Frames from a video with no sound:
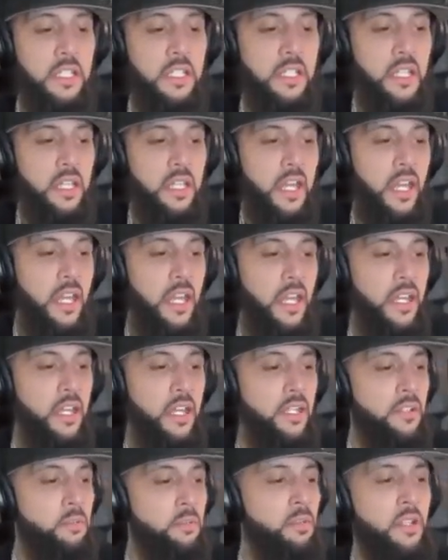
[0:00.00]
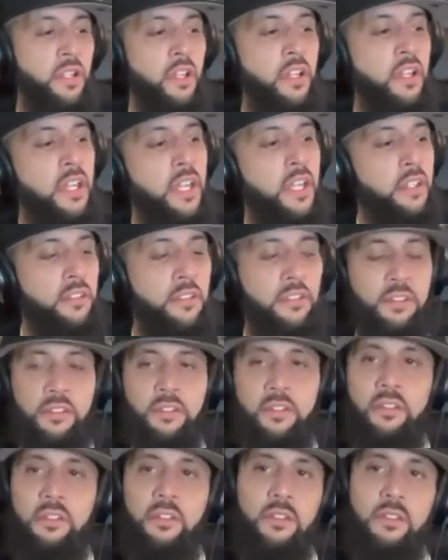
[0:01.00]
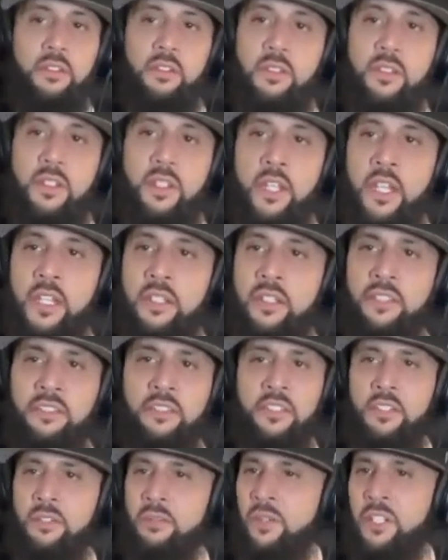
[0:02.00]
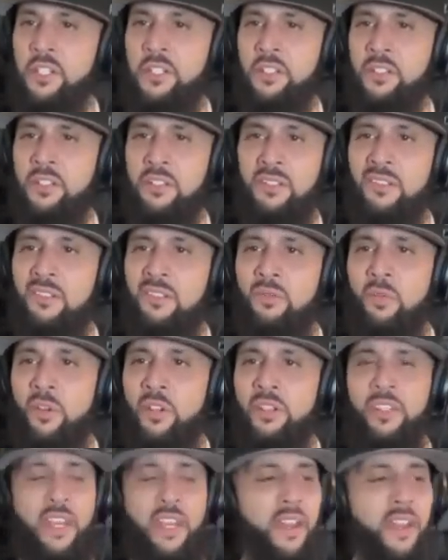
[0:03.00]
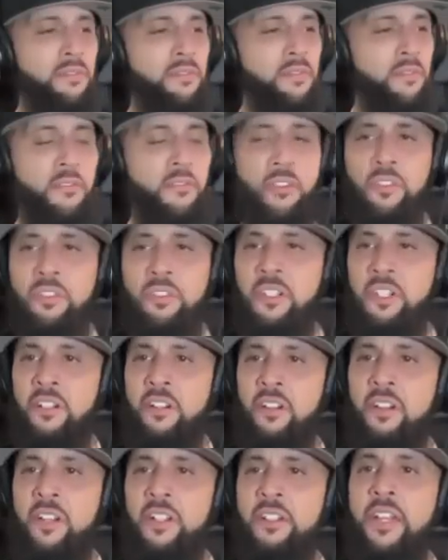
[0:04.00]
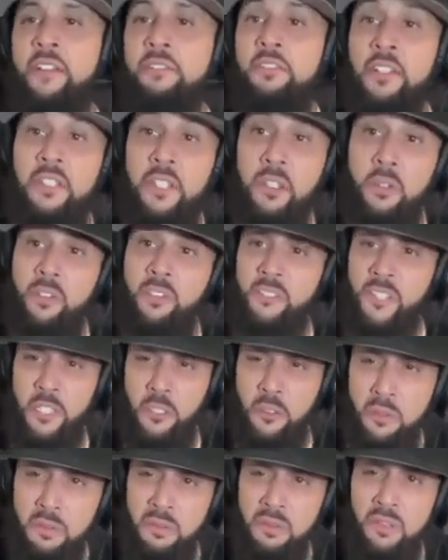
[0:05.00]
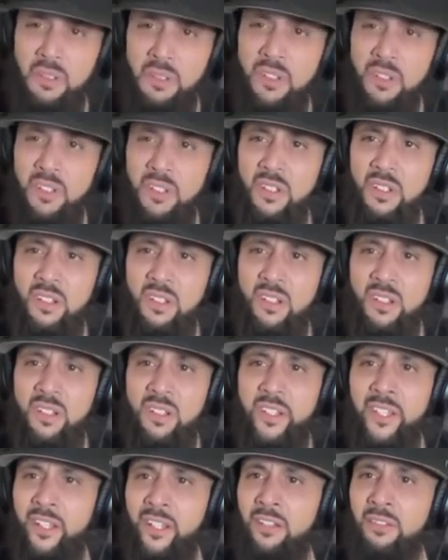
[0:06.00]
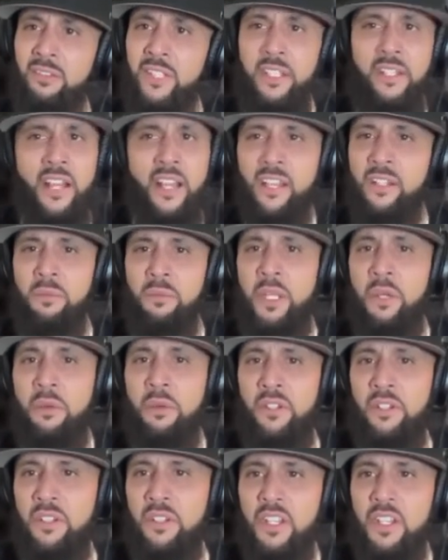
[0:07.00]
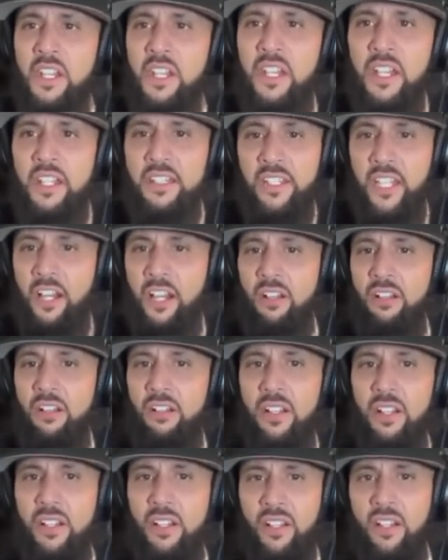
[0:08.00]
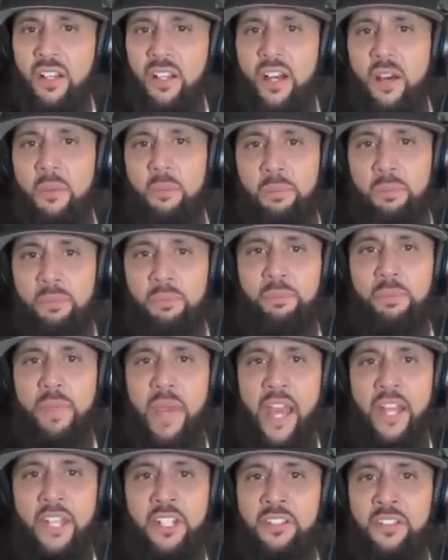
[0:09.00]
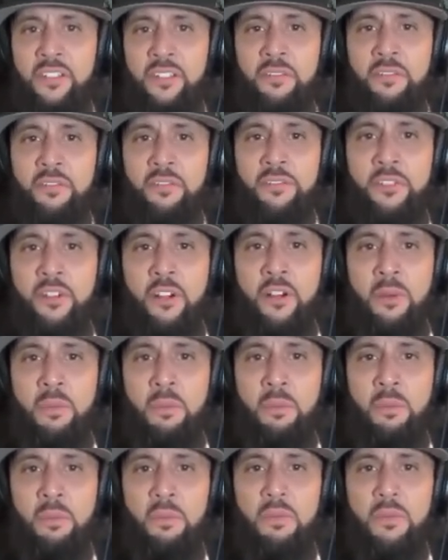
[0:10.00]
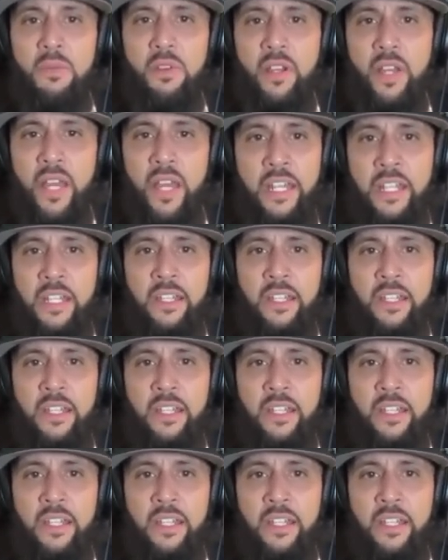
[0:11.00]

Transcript: and putting kids in that situation where they have first year and they have to deal with you. They're not going to be able to tell passion from anything